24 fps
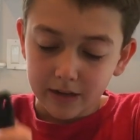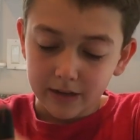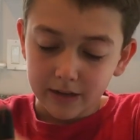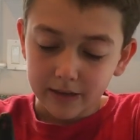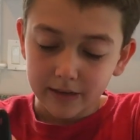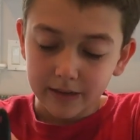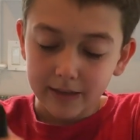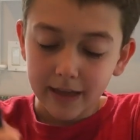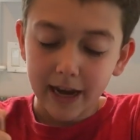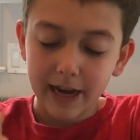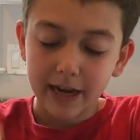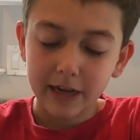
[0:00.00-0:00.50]

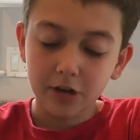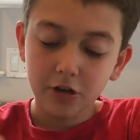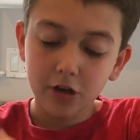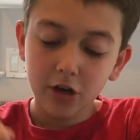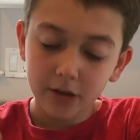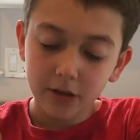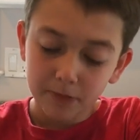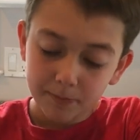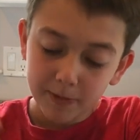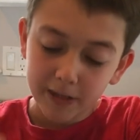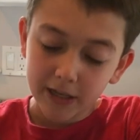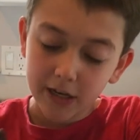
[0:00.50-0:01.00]
They
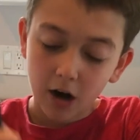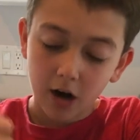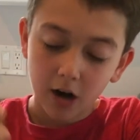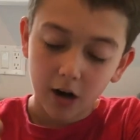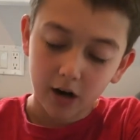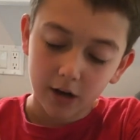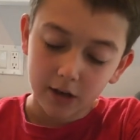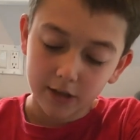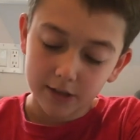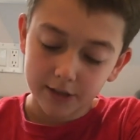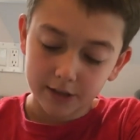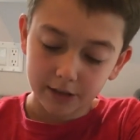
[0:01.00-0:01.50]
could be
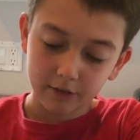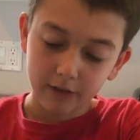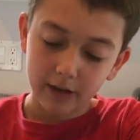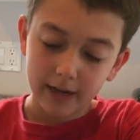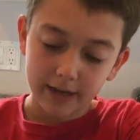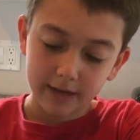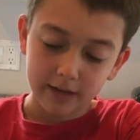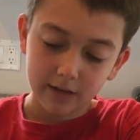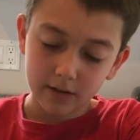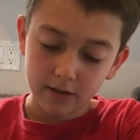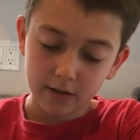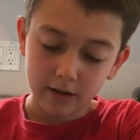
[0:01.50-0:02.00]
hard to
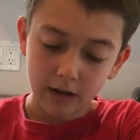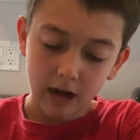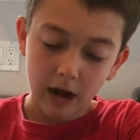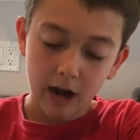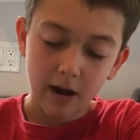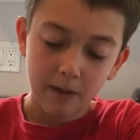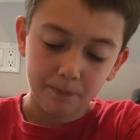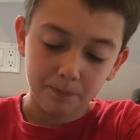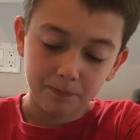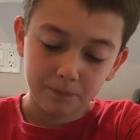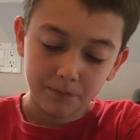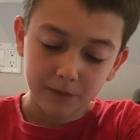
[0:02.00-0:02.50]
like
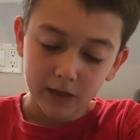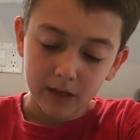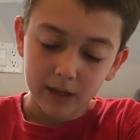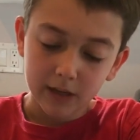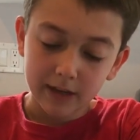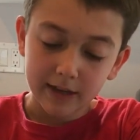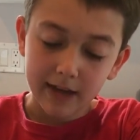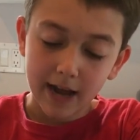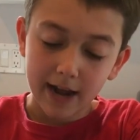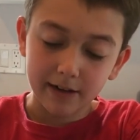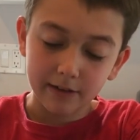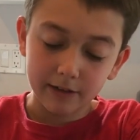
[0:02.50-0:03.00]

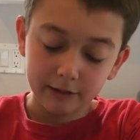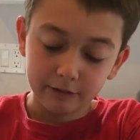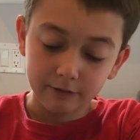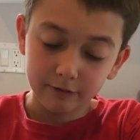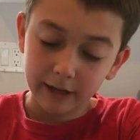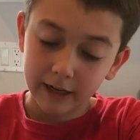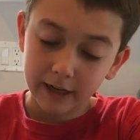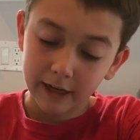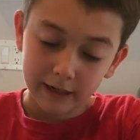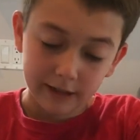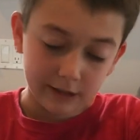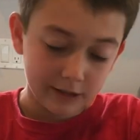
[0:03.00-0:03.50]
get
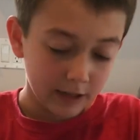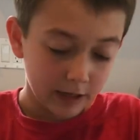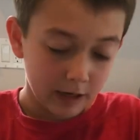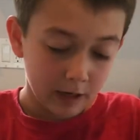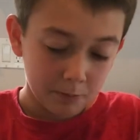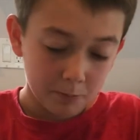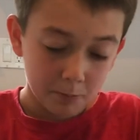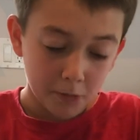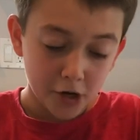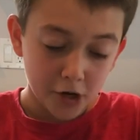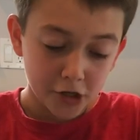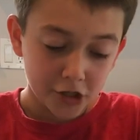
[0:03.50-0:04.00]
into a
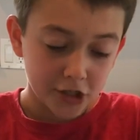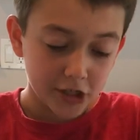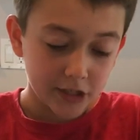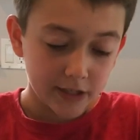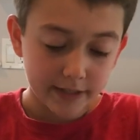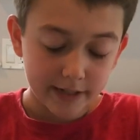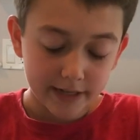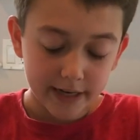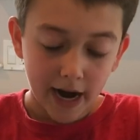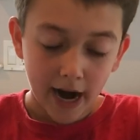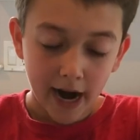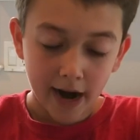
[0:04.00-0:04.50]
mushy
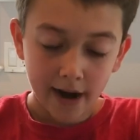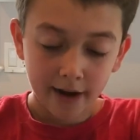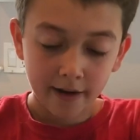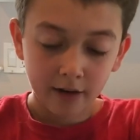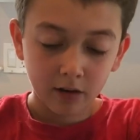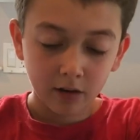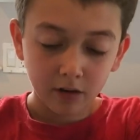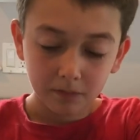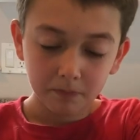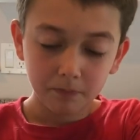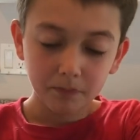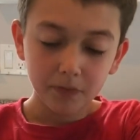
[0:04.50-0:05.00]
style.
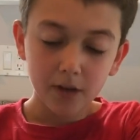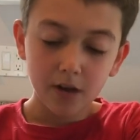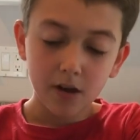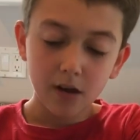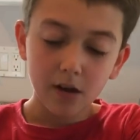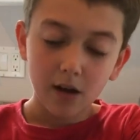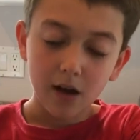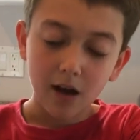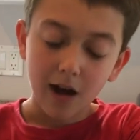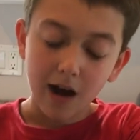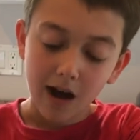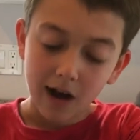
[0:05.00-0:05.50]

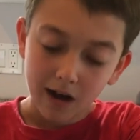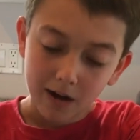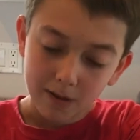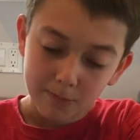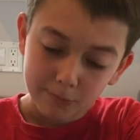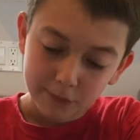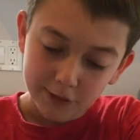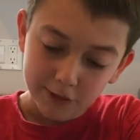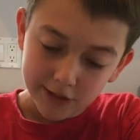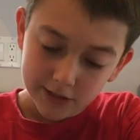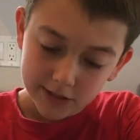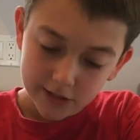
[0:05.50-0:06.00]

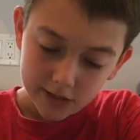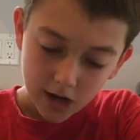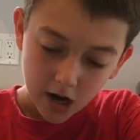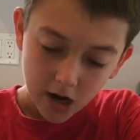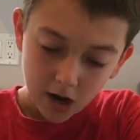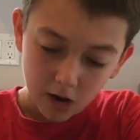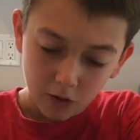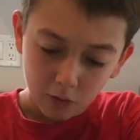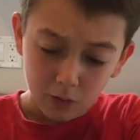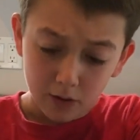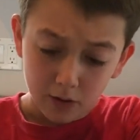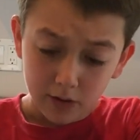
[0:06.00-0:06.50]

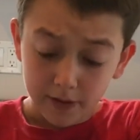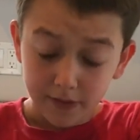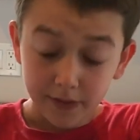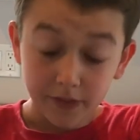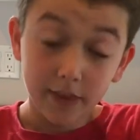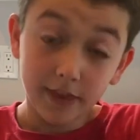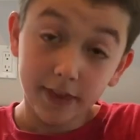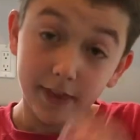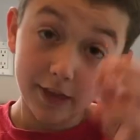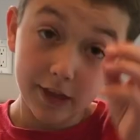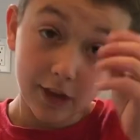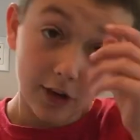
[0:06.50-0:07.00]
So
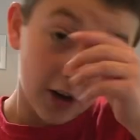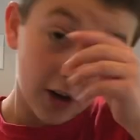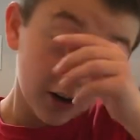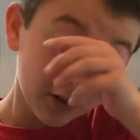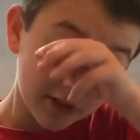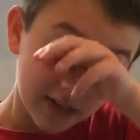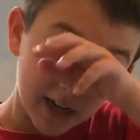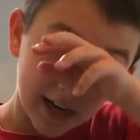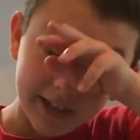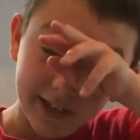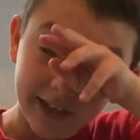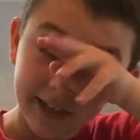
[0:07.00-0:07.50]
those
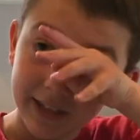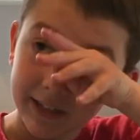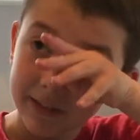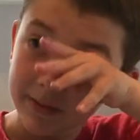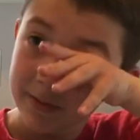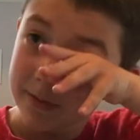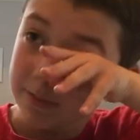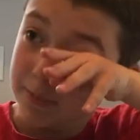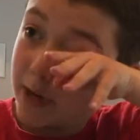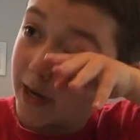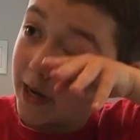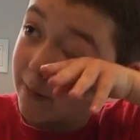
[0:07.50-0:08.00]
onions
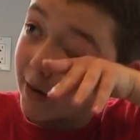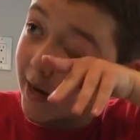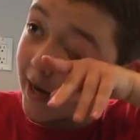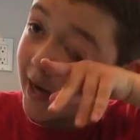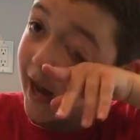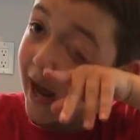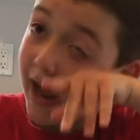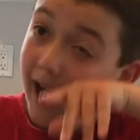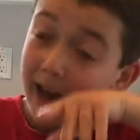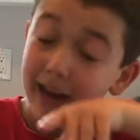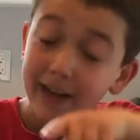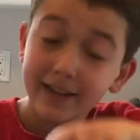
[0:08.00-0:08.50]
made my
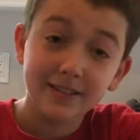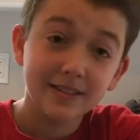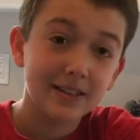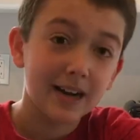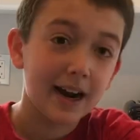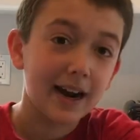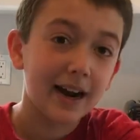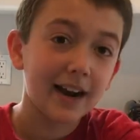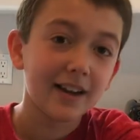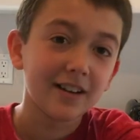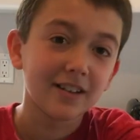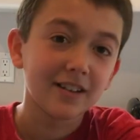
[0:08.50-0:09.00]
eyes
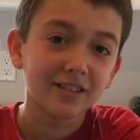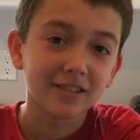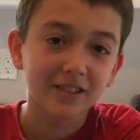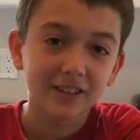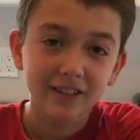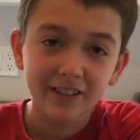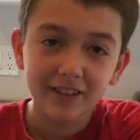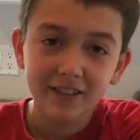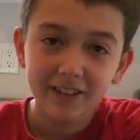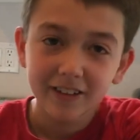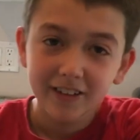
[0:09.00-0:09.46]
teary.